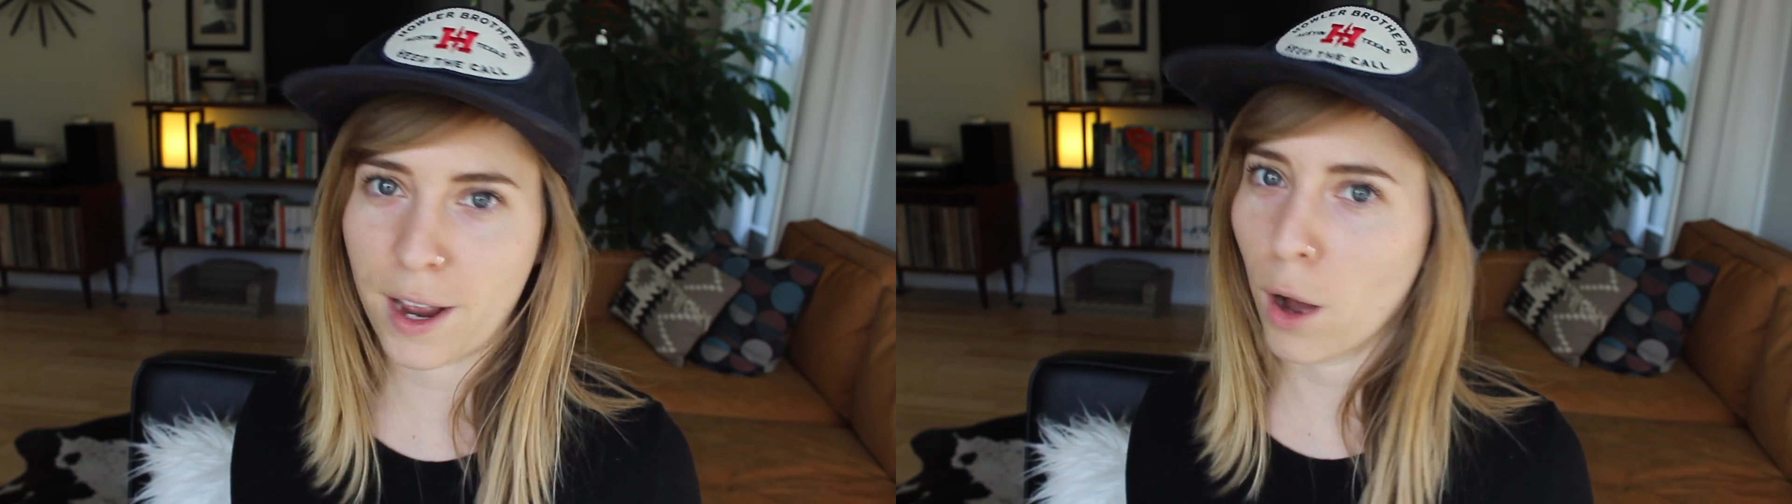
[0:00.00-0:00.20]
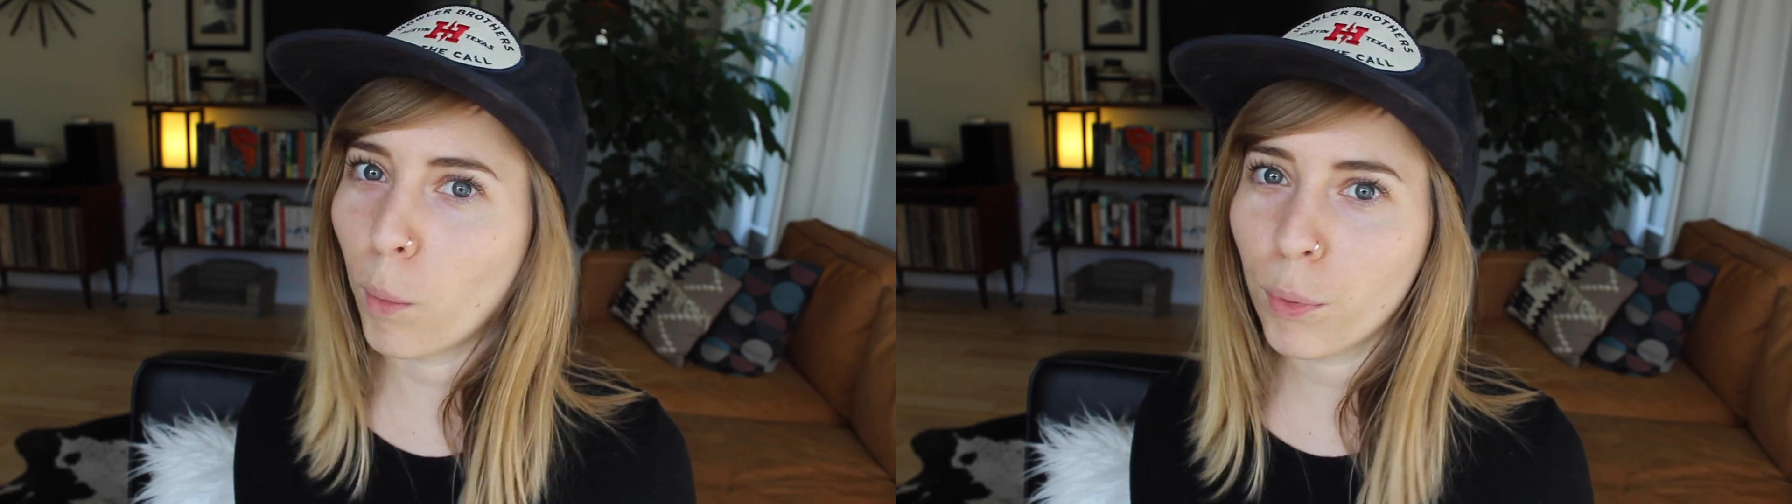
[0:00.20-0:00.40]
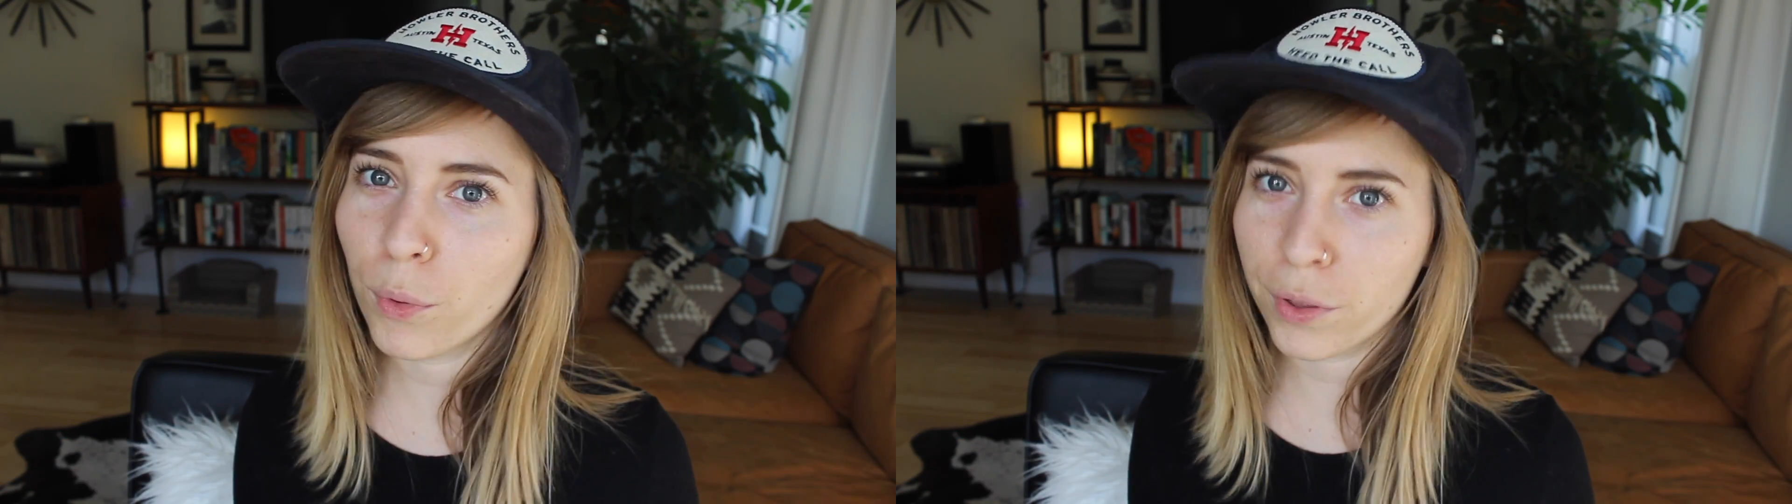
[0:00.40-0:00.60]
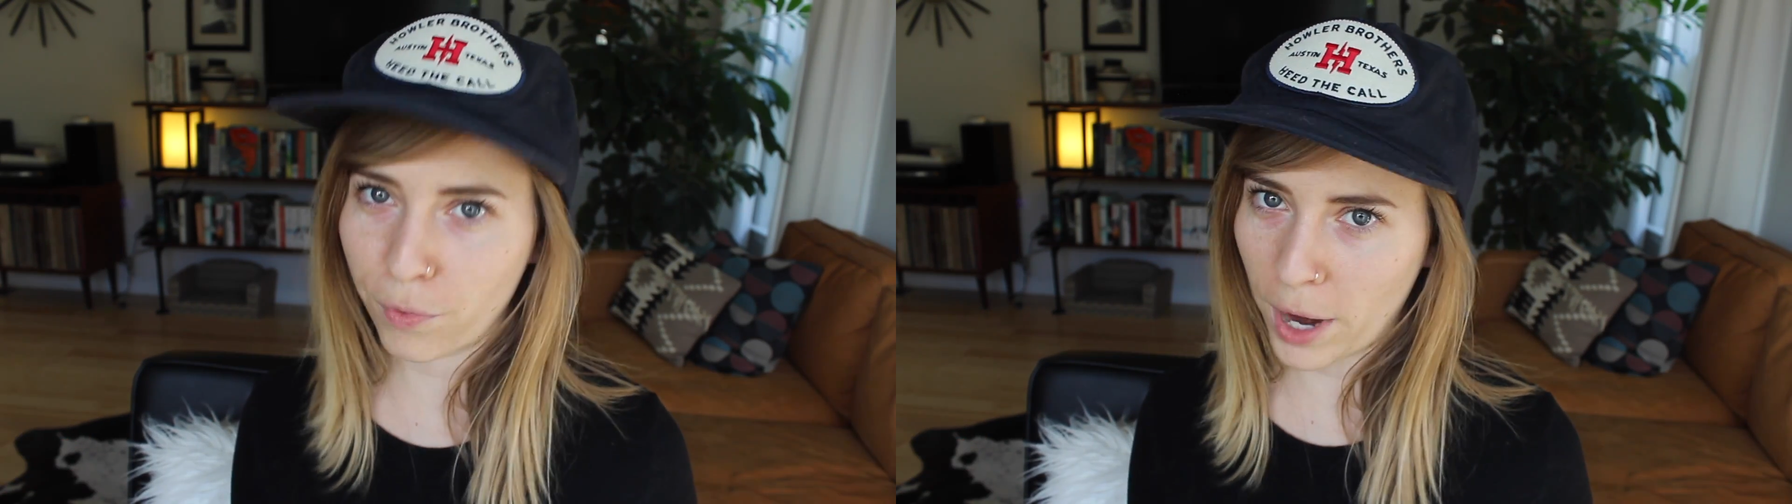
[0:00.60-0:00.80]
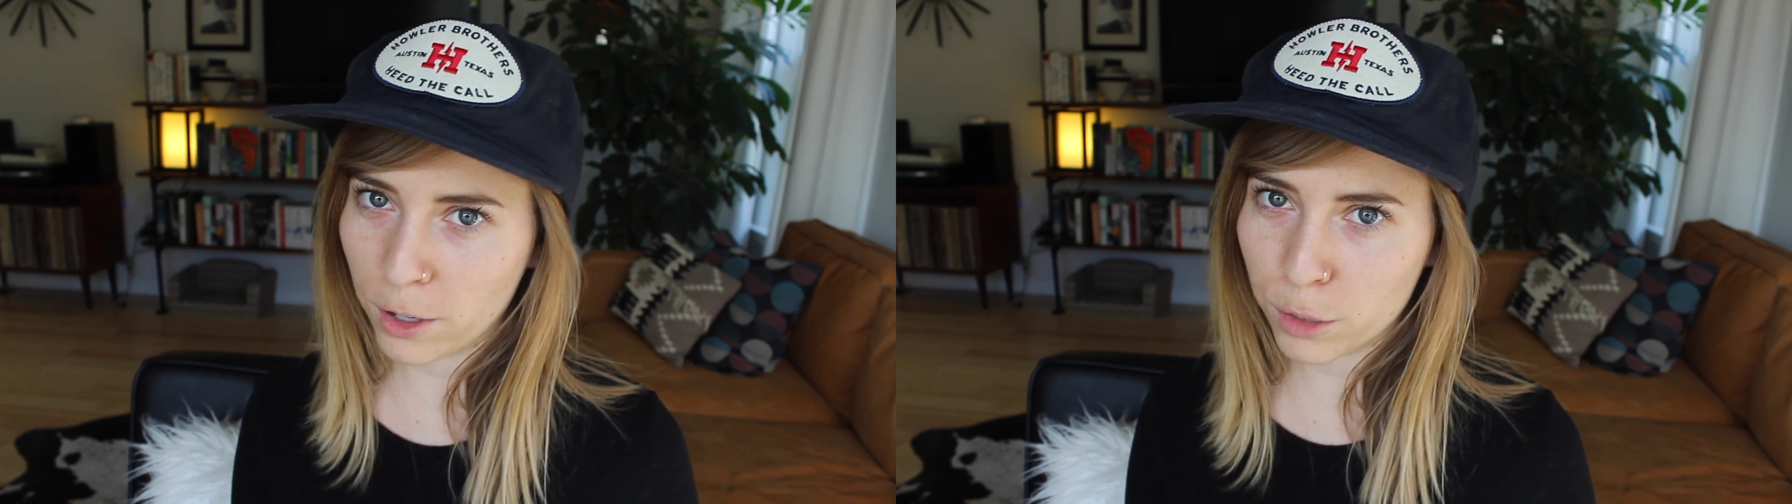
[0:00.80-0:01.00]
help
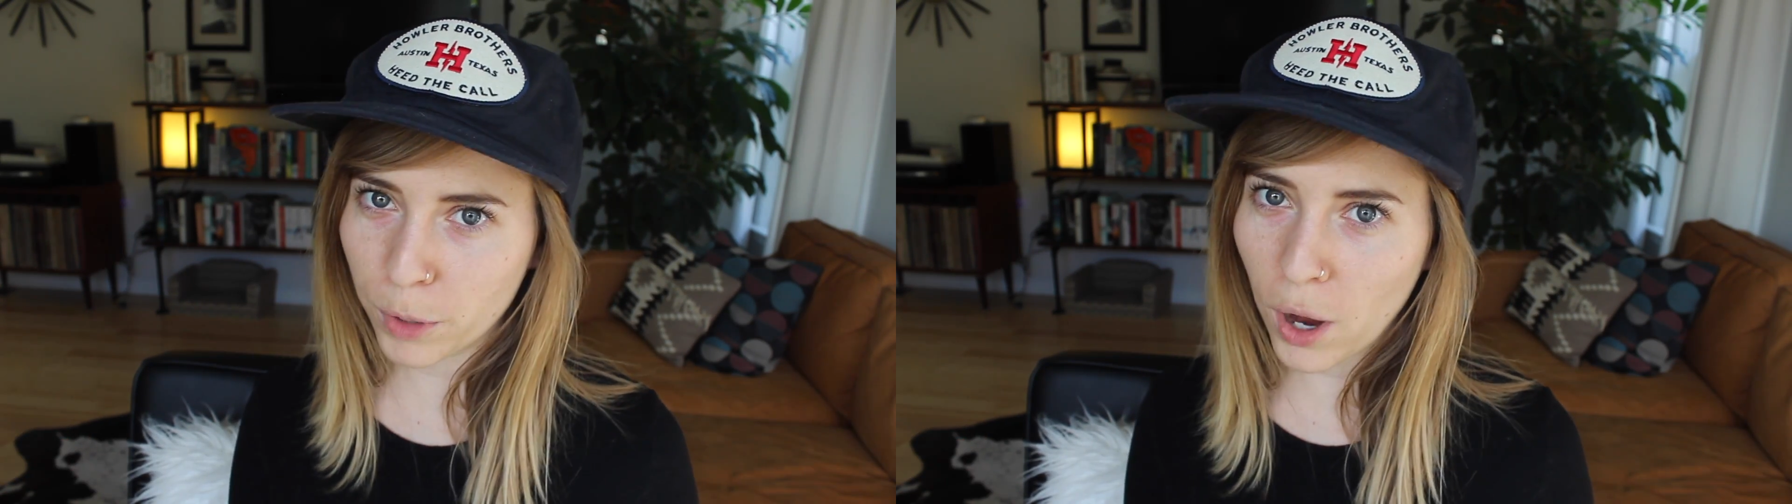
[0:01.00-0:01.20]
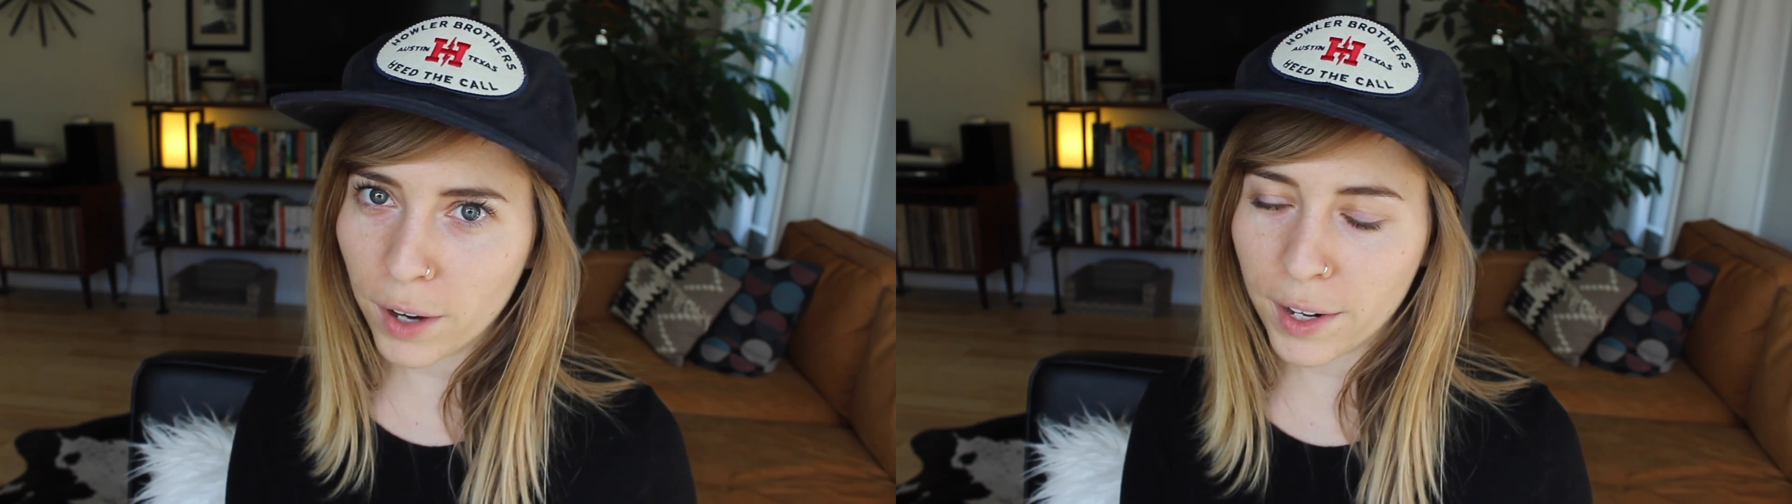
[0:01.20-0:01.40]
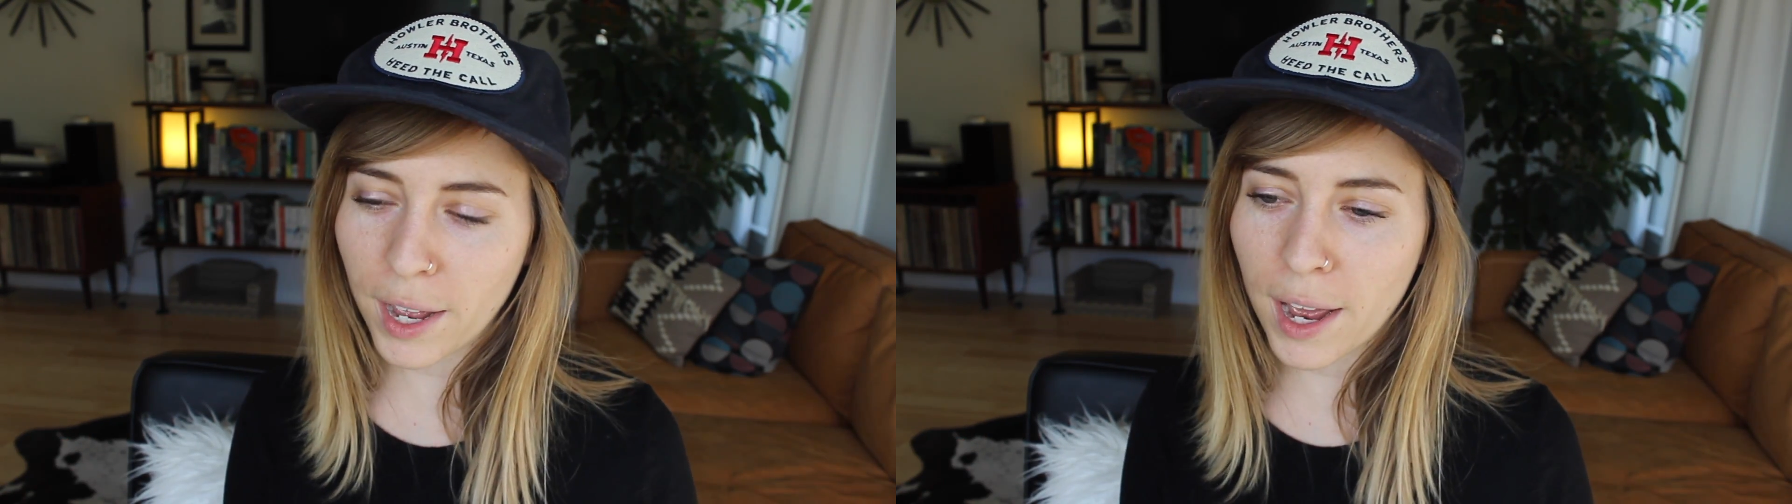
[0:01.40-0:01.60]
with writer's block.